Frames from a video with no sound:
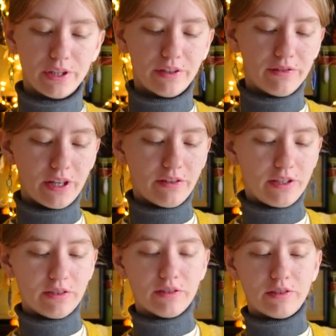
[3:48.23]
done, and
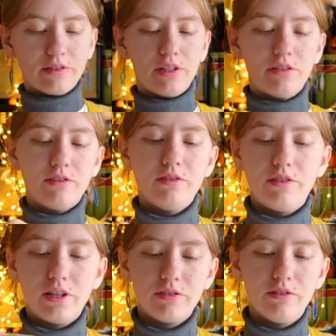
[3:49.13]
it
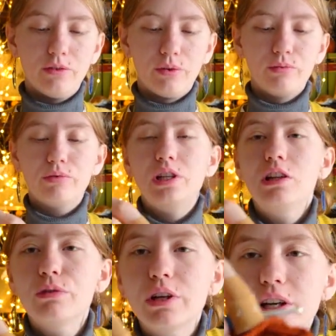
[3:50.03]
does not really look